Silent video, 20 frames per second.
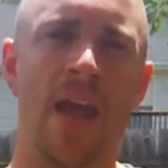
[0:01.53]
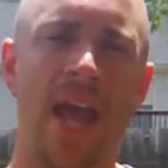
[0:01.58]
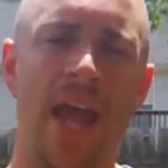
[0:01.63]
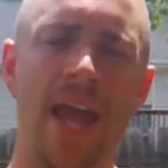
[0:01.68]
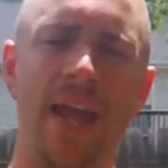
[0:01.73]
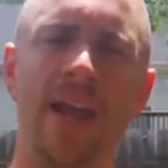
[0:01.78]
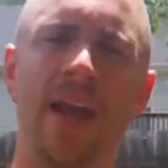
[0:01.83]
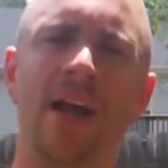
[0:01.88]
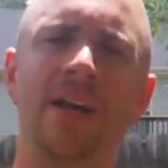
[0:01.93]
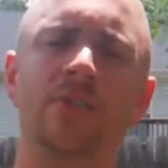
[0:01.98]

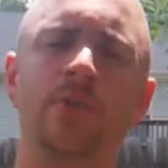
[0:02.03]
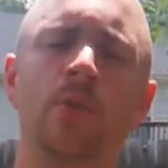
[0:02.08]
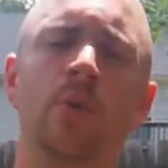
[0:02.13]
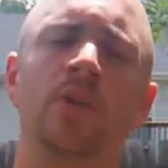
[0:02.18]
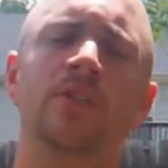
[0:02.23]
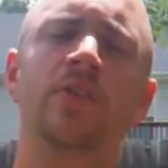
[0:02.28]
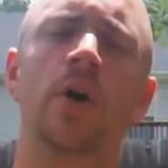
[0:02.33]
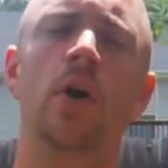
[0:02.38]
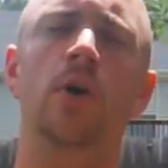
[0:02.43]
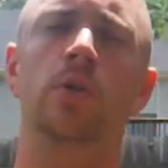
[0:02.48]
Hey guys, I
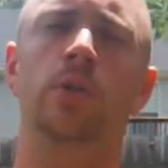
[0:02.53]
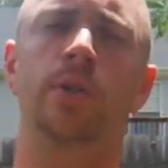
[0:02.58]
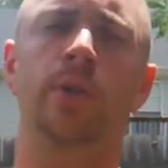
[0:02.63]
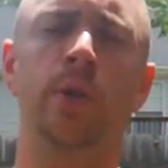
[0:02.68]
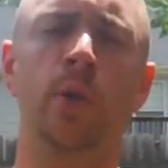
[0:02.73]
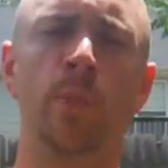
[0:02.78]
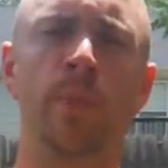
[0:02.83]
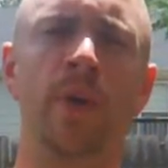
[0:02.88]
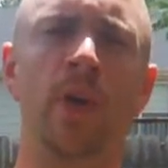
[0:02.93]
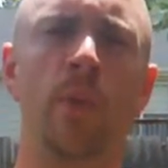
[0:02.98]
want to talk a
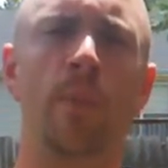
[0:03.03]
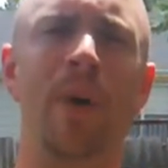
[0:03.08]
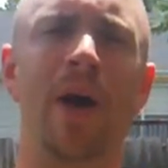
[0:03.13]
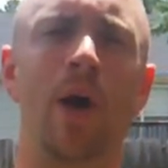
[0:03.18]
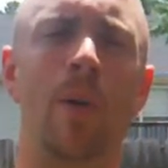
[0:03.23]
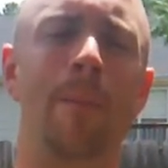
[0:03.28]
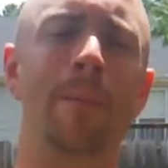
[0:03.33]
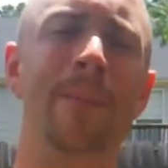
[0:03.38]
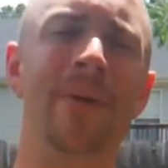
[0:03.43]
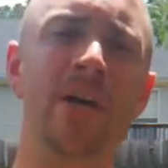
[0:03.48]
little bit
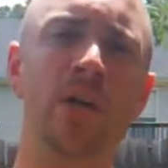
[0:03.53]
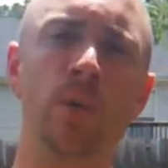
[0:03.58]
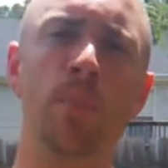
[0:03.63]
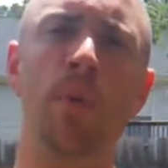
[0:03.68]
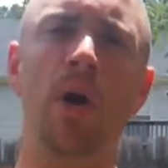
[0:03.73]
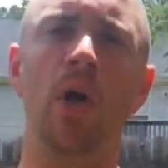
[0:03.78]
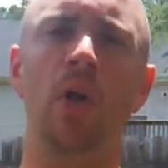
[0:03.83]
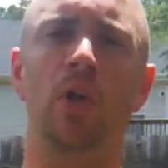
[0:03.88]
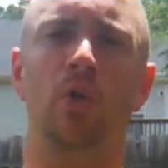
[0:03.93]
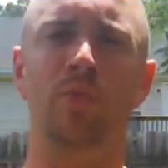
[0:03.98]
about
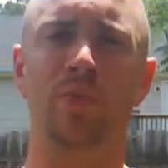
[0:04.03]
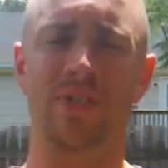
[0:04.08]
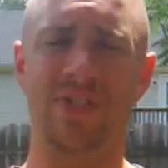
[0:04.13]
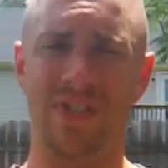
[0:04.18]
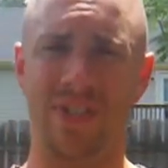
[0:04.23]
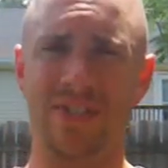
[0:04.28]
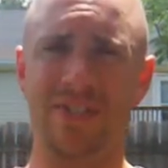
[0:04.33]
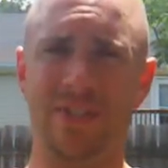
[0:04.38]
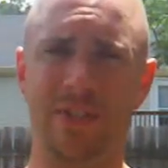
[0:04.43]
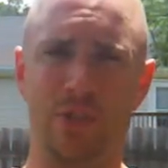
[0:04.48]
metabolic
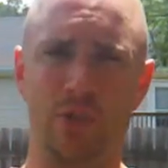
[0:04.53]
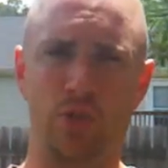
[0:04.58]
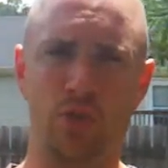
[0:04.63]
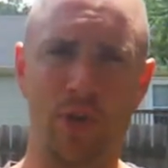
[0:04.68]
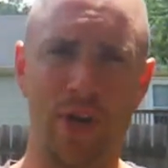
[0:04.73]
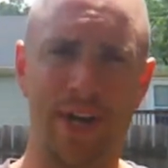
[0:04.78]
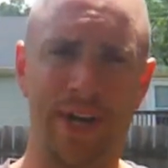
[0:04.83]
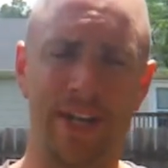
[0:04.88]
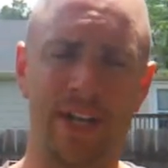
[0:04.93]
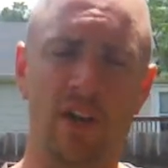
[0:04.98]
resistance
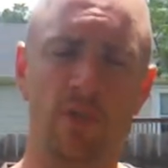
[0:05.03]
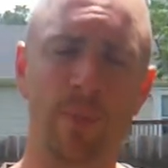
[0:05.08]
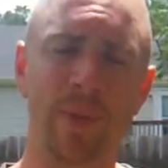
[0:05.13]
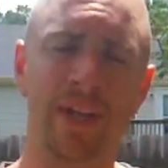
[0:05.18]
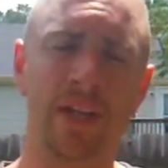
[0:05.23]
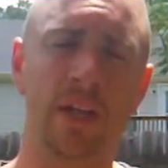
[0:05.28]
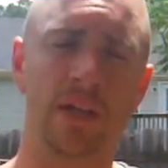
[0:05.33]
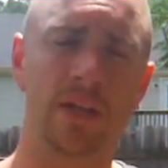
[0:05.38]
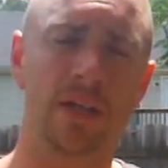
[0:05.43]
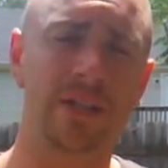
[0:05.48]
training. I've
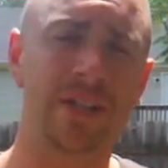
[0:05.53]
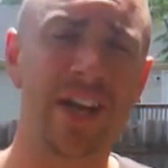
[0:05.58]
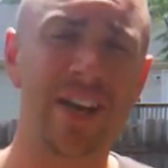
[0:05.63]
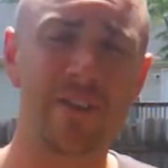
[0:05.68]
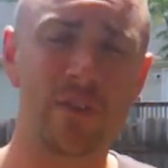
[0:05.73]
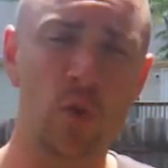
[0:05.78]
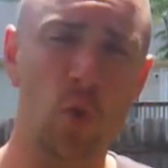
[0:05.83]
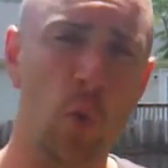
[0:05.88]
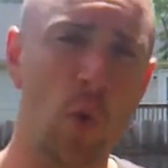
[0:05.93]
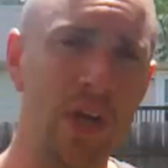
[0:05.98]
been getting a lot
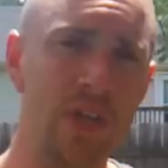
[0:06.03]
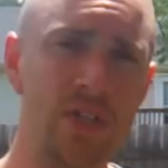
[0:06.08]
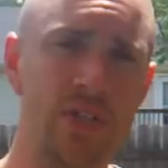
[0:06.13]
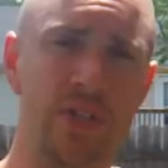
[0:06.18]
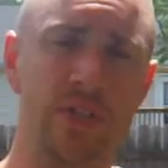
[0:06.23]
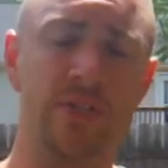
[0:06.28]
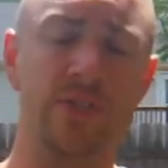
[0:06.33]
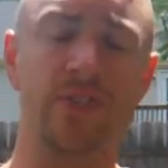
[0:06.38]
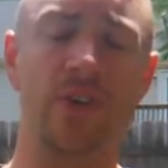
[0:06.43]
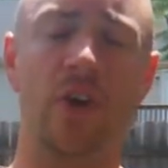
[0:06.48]
of
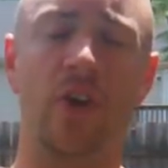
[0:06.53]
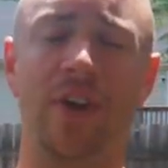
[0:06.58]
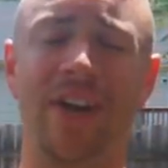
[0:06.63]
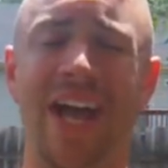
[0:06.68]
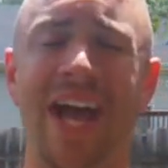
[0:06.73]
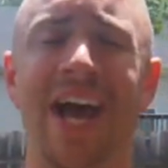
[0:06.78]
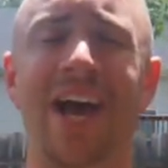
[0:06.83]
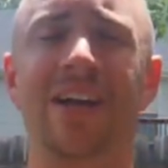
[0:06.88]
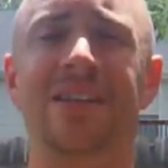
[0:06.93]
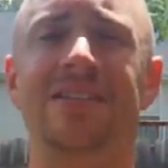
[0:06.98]
questions on
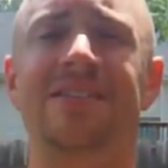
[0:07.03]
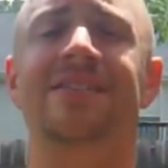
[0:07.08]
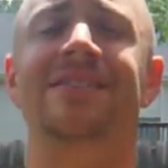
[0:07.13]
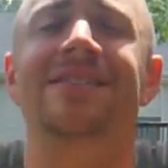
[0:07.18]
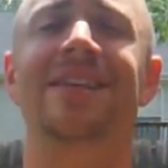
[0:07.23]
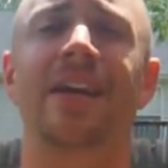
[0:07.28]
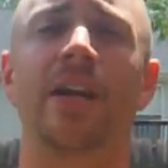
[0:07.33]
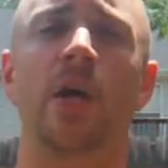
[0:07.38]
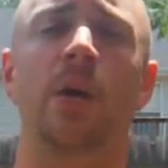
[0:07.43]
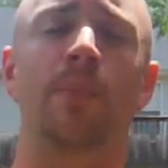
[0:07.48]
how to
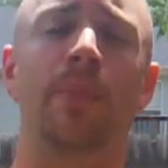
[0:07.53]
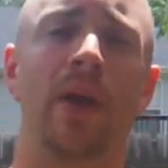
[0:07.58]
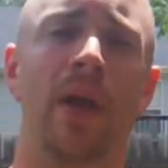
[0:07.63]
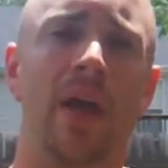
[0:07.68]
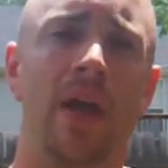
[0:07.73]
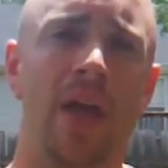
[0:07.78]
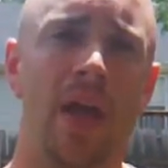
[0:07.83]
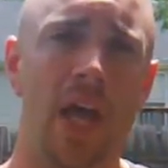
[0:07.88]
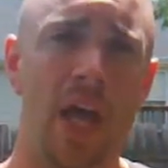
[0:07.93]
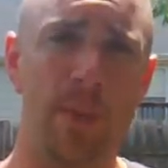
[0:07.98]
set up
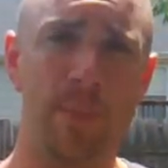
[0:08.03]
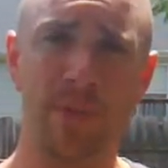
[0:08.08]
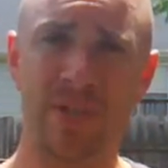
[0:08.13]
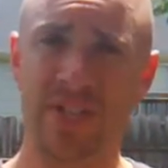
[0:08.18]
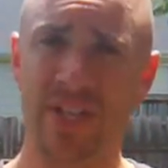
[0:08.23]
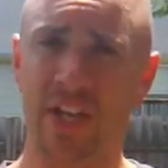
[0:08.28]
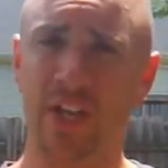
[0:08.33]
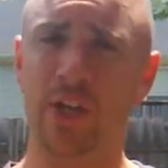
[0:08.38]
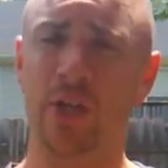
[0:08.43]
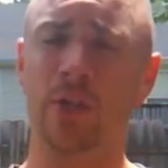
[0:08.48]
a
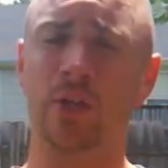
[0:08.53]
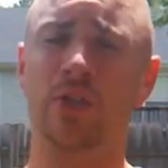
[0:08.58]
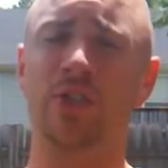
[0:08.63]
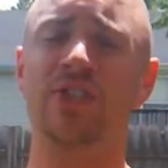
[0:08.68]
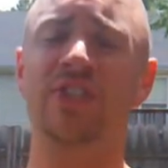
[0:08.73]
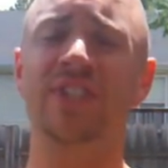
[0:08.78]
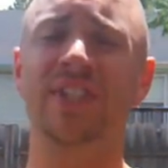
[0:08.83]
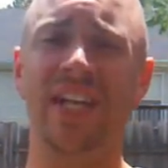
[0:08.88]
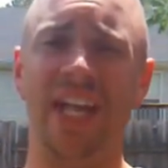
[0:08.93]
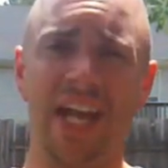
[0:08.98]
particular
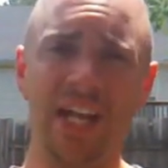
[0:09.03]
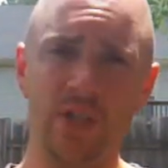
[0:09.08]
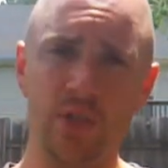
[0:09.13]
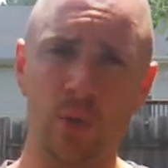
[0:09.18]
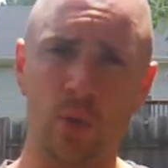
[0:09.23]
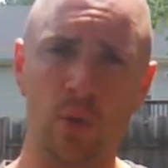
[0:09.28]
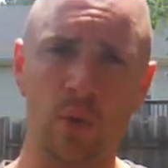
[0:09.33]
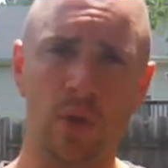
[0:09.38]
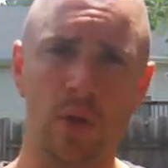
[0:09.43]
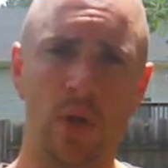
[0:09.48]

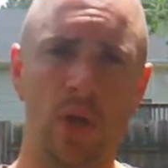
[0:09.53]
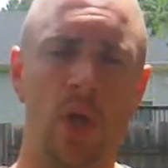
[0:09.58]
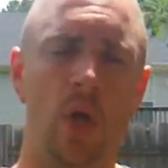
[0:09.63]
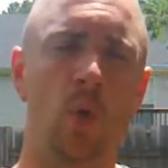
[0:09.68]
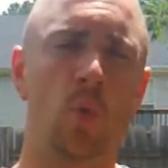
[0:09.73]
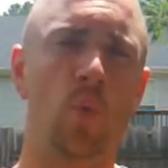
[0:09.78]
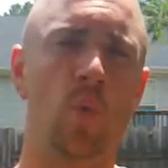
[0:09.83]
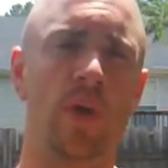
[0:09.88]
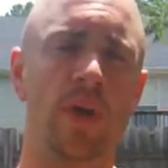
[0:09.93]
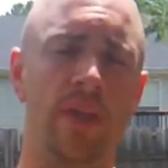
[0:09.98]
schedule
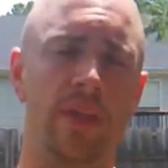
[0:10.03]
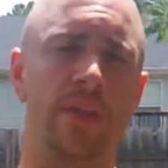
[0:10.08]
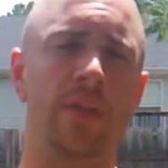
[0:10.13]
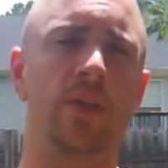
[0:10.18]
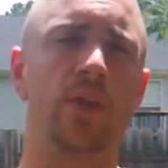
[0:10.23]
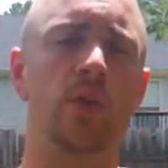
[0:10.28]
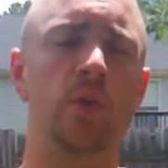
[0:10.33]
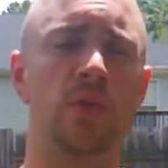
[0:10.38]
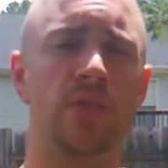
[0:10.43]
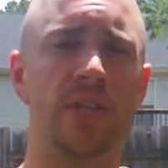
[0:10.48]
with
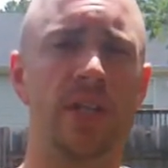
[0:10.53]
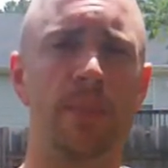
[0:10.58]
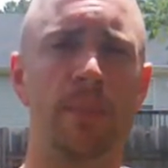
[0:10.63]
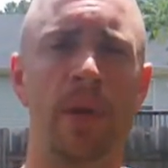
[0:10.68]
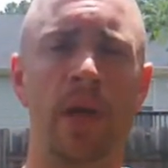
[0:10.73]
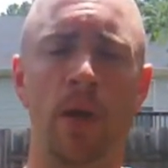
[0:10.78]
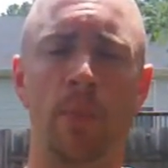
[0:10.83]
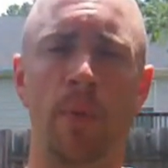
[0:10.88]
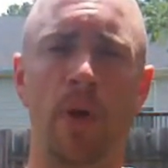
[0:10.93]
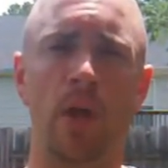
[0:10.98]
using
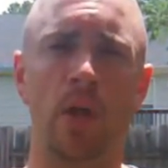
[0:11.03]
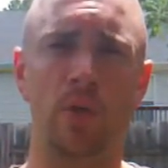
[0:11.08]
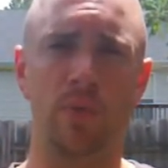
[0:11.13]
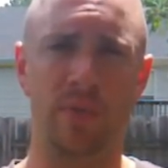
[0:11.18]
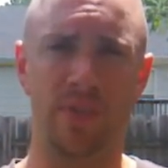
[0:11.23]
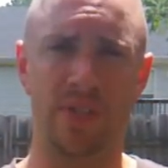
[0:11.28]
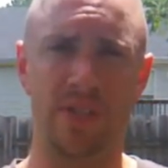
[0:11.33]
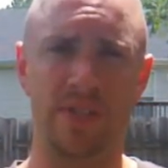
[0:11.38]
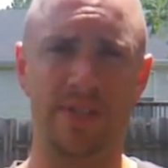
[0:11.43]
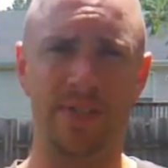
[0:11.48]
metabolic
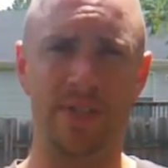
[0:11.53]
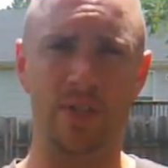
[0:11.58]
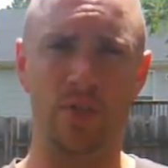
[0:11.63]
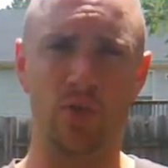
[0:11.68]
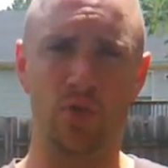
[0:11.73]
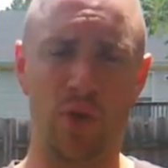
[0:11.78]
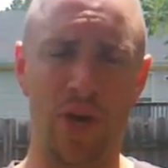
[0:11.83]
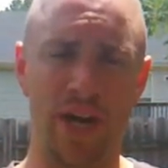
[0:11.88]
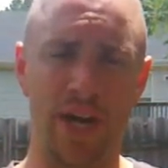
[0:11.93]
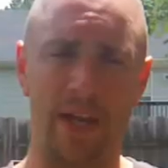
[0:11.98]
resistance
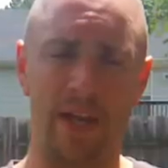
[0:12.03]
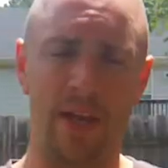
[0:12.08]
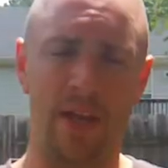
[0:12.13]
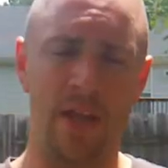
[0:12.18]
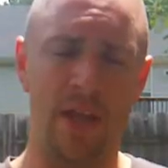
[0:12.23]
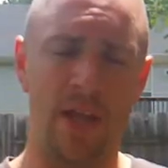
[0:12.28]
training.